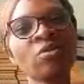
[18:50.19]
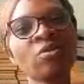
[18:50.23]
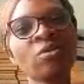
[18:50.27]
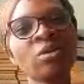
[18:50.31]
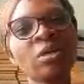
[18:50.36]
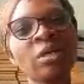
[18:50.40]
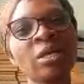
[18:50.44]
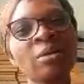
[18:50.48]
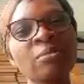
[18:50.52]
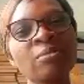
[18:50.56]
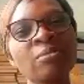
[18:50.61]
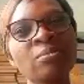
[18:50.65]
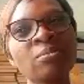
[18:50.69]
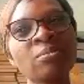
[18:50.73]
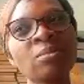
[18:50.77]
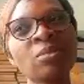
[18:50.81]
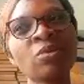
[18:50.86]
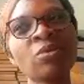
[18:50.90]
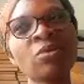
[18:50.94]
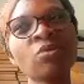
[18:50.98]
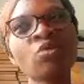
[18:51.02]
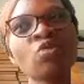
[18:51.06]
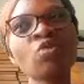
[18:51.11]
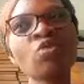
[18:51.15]

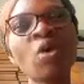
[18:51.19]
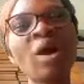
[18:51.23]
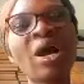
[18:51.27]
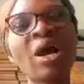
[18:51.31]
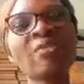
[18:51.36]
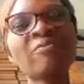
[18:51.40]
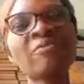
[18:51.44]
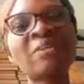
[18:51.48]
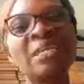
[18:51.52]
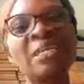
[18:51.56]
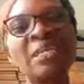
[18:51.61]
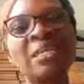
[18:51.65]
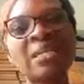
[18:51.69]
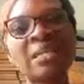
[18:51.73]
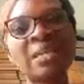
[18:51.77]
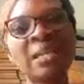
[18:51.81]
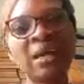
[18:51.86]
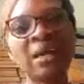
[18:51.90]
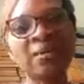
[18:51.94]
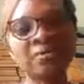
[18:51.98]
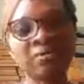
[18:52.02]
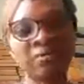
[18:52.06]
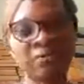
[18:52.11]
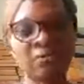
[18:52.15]
you don't have
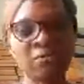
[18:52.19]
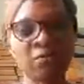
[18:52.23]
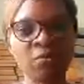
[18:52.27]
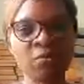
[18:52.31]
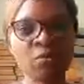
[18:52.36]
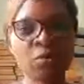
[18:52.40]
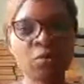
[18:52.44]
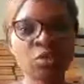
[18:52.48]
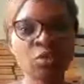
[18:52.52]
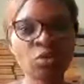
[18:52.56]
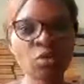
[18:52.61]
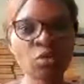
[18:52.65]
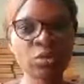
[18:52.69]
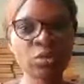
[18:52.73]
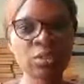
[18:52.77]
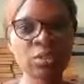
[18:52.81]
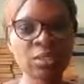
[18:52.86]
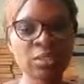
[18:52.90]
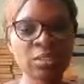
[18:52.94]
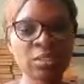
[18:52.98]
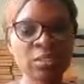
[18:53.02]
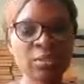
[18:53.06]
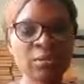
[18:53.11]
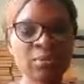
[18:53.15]
enough
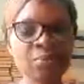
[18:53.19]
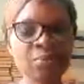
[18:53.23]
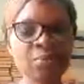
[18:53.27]
resources